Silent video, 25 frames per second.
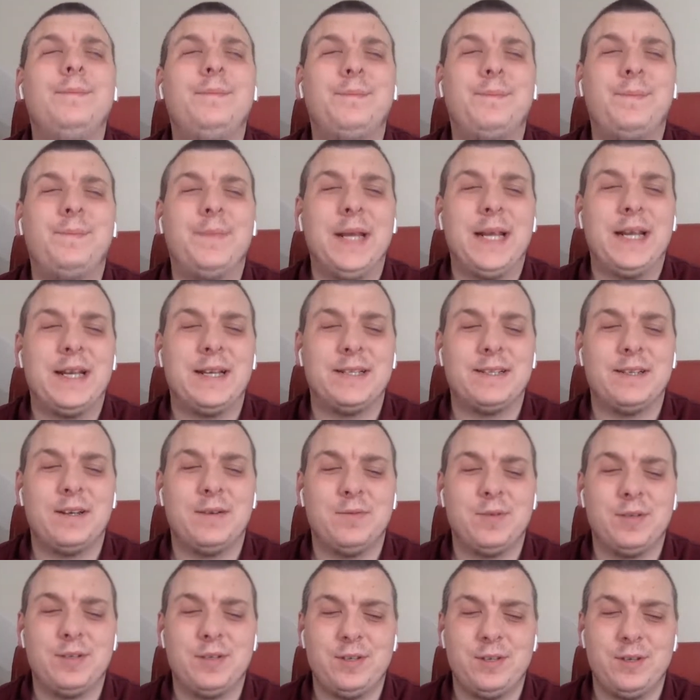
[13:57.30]
because I
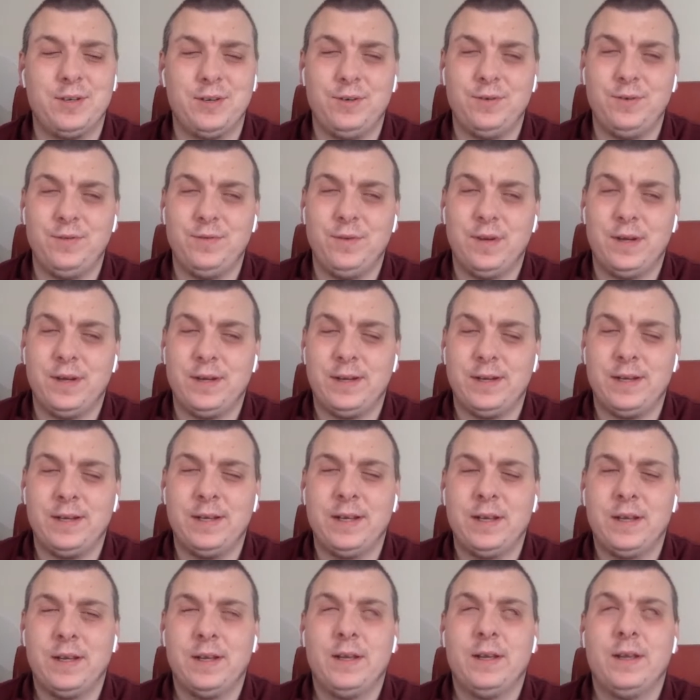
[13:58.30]
was too,
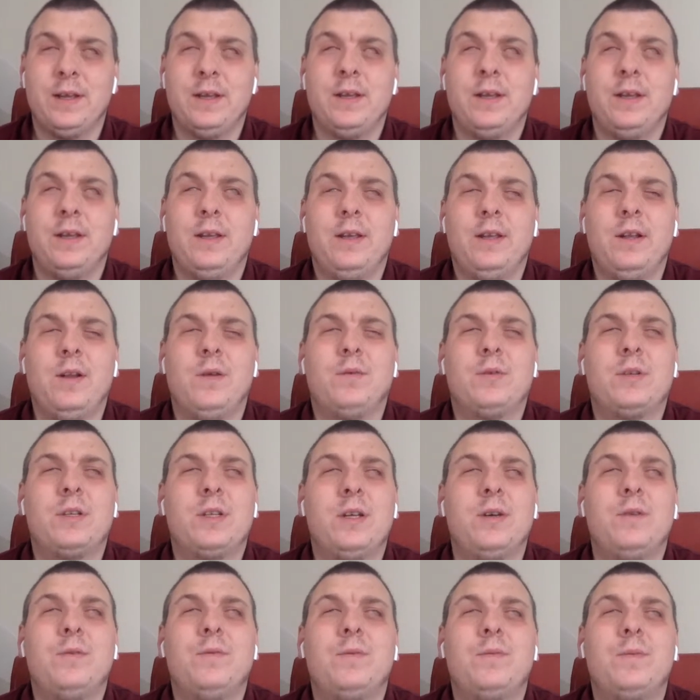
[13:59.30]

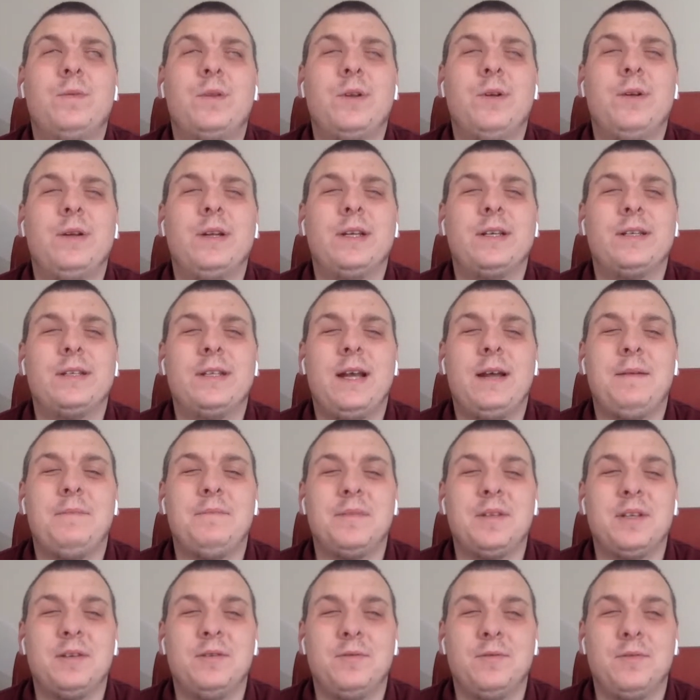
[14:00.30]
still doing
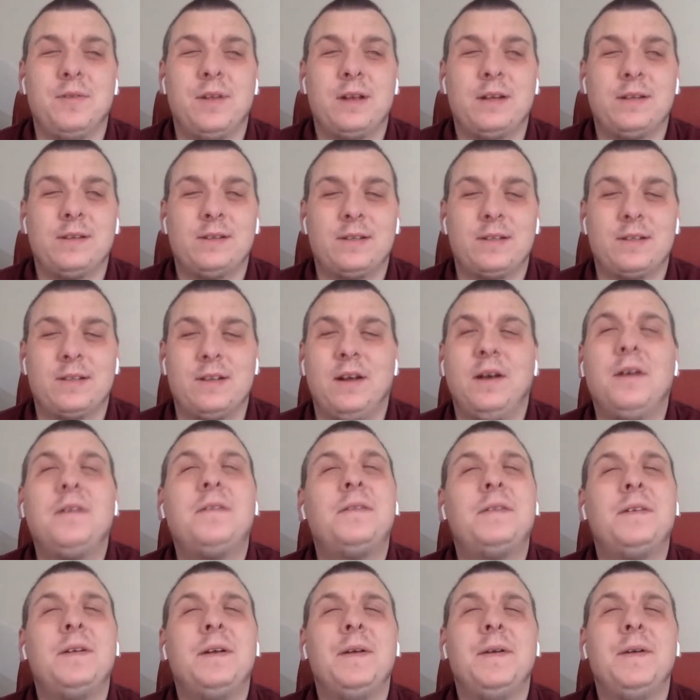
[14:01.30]
exams and all that stuff.